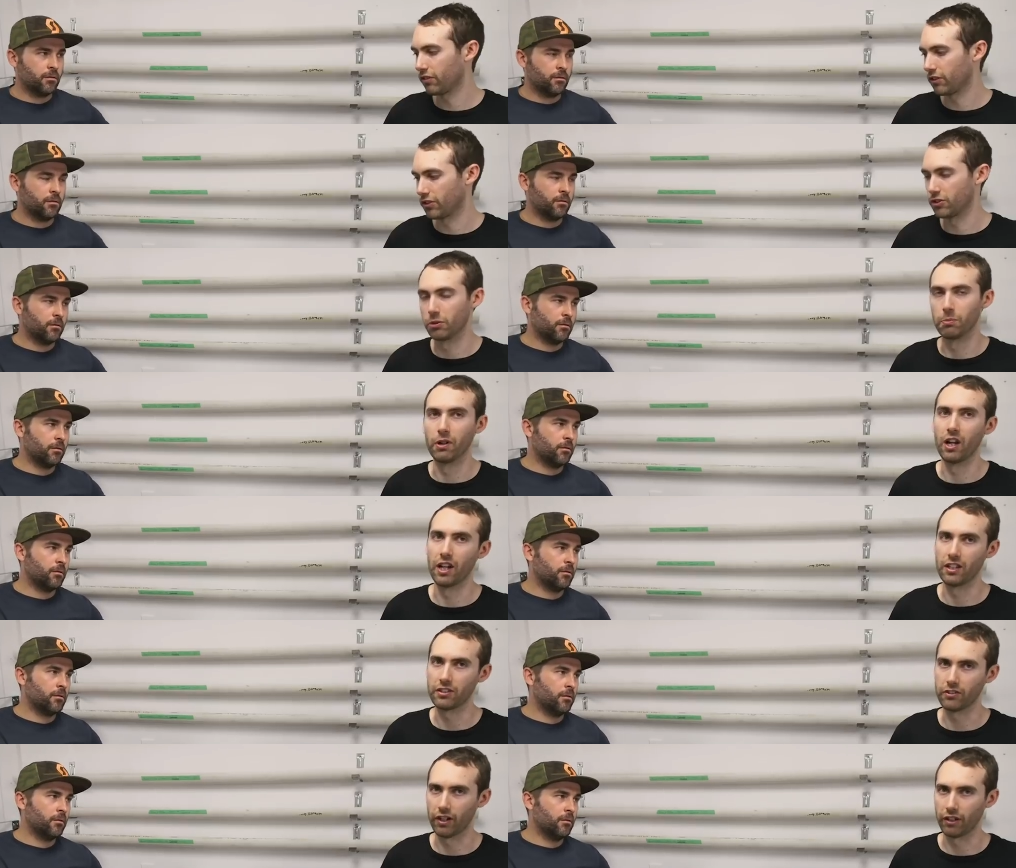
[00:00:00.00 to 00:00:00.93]
Speaker 1: the super high
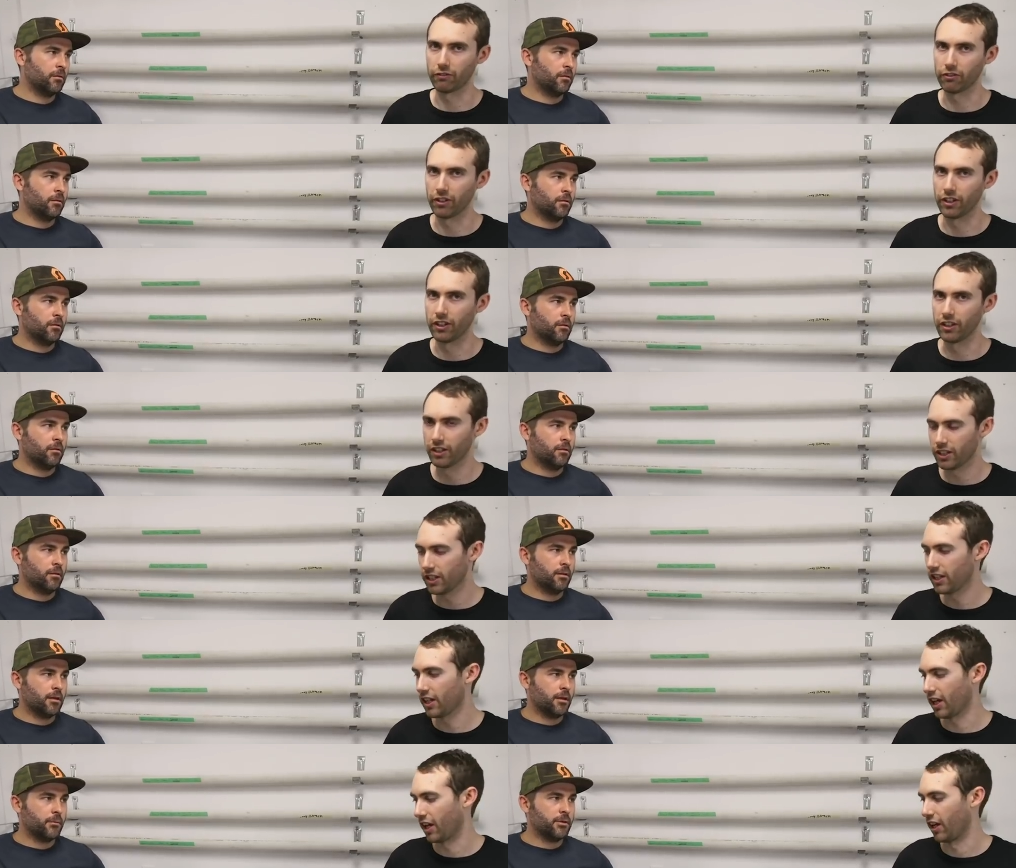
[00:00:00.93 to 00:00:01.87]
strength on it.
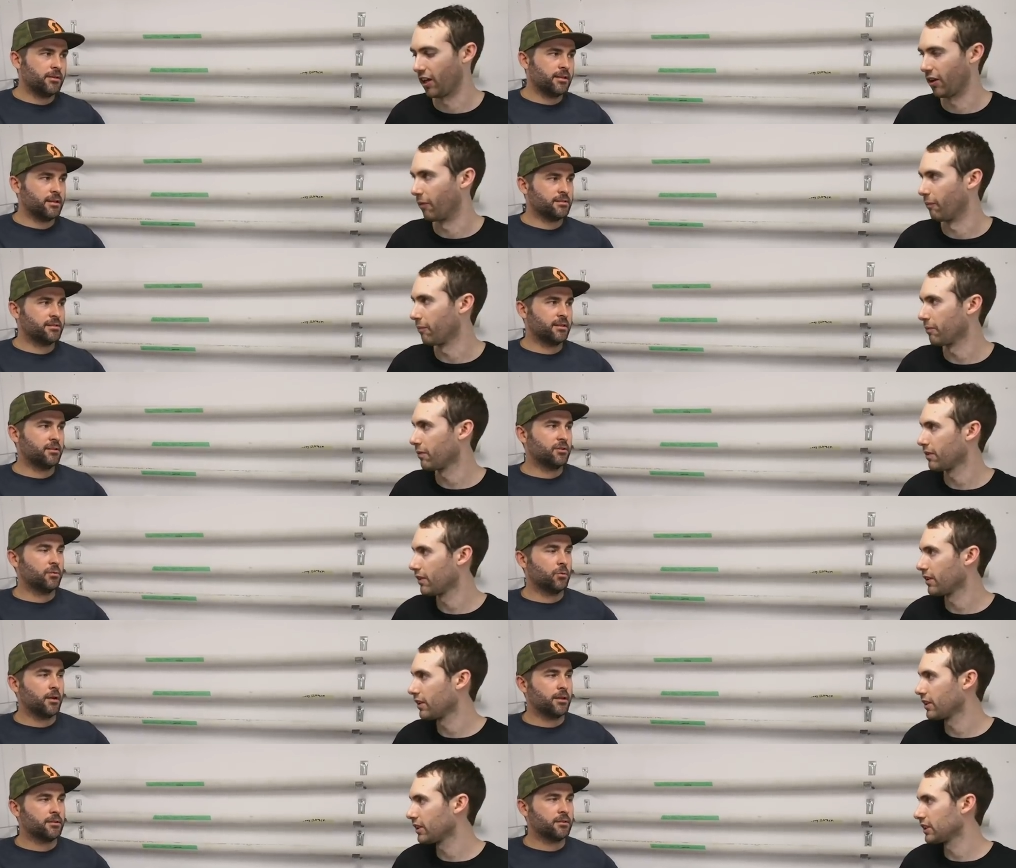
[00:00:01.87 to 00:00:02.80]
Speaker 2: And we tested to
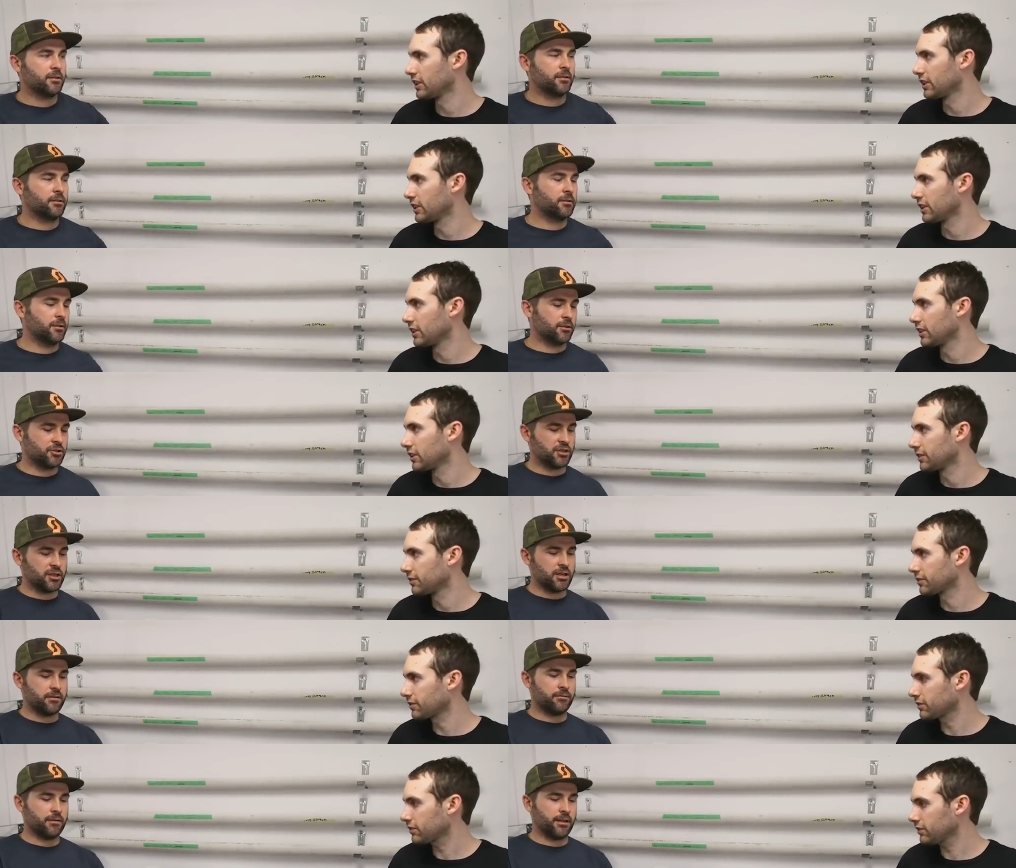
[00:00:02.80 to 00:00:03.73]
what to
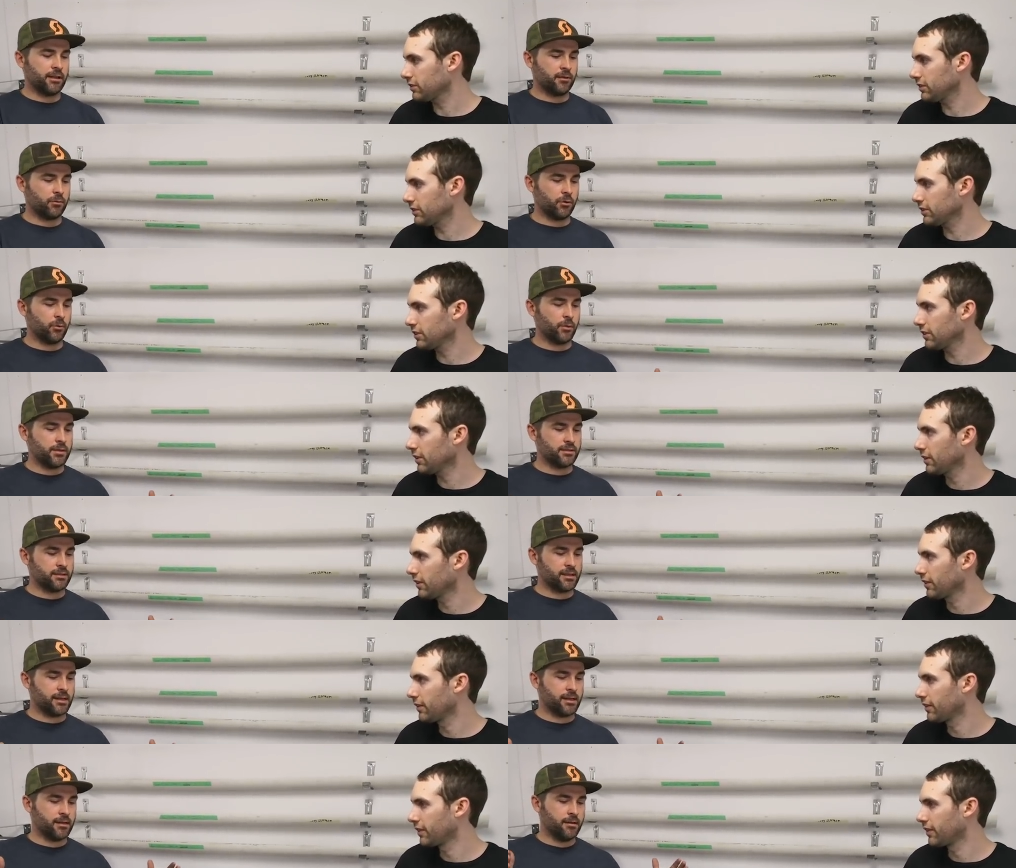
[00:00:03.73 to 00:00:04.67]
achieve, like where we
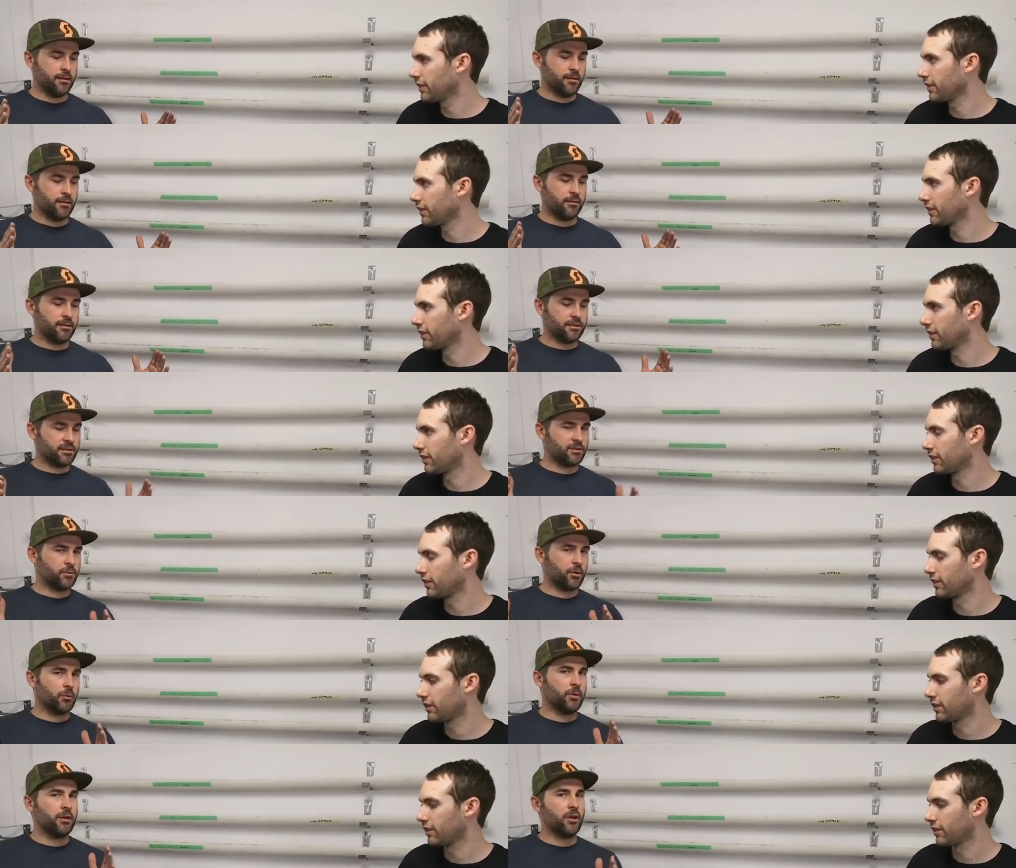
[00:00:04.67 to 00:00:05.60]
say this is
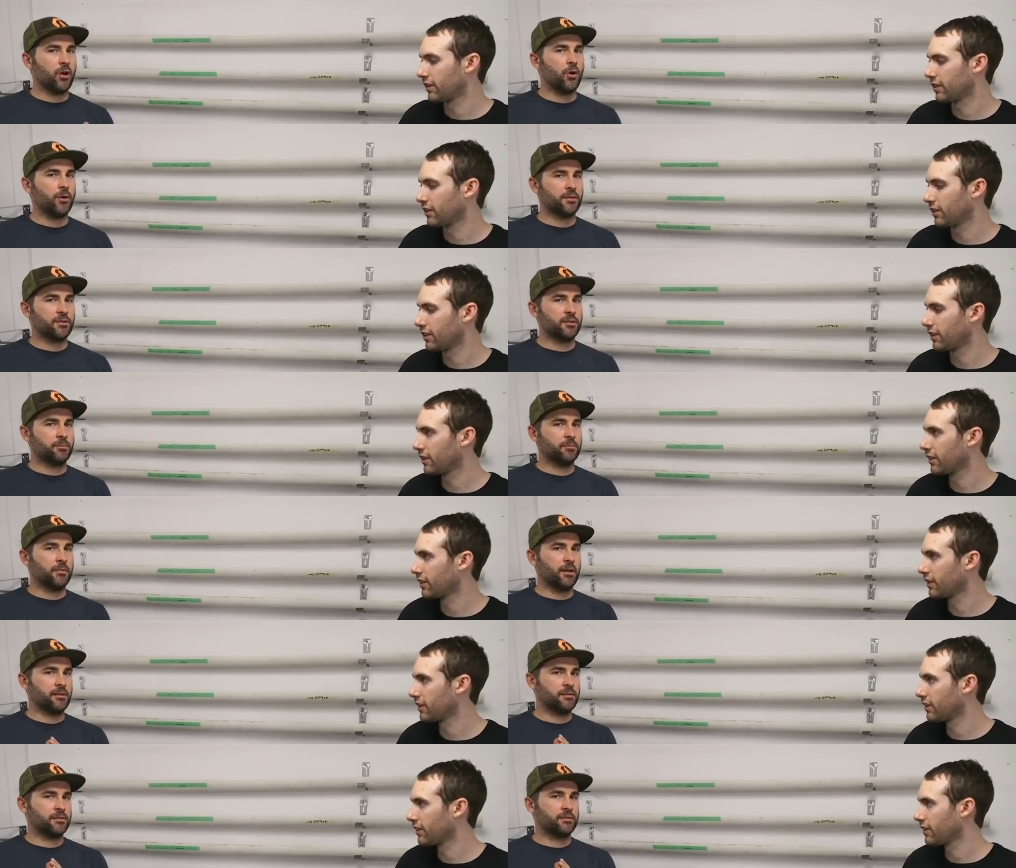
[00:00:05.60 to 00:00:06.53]
where we know it's a,
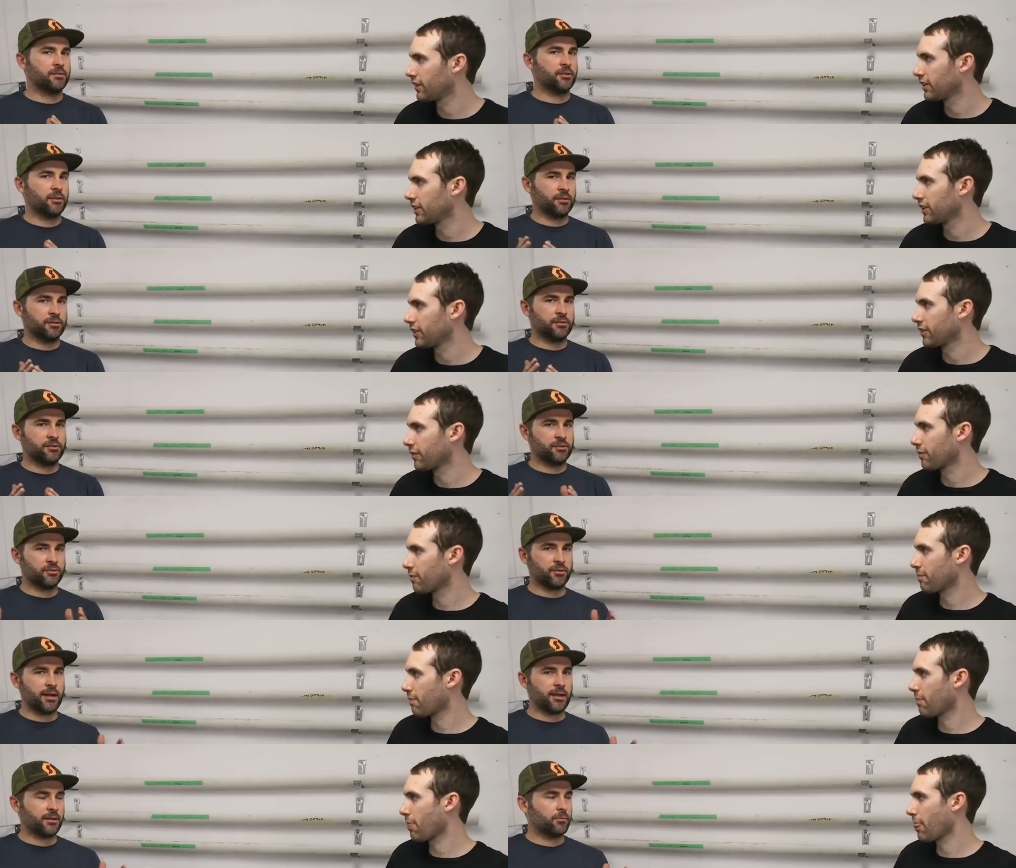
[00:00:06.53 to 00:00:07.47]
a certain
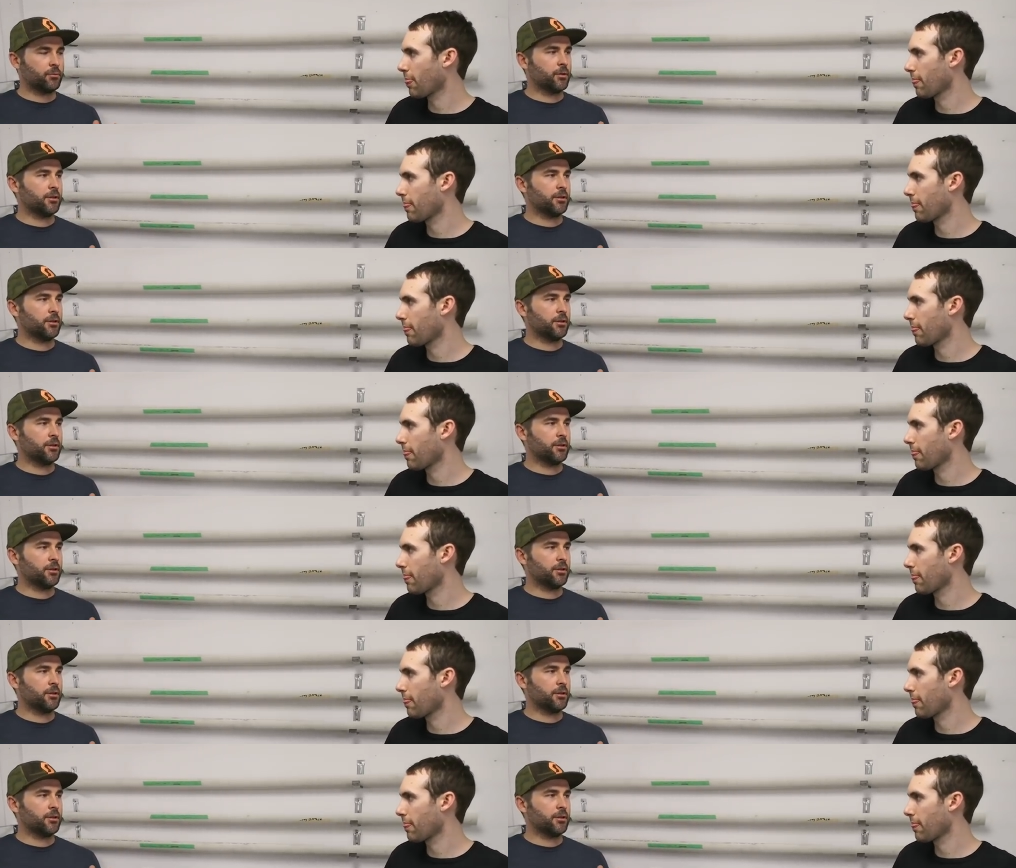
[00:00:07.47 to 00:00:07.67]
strength. What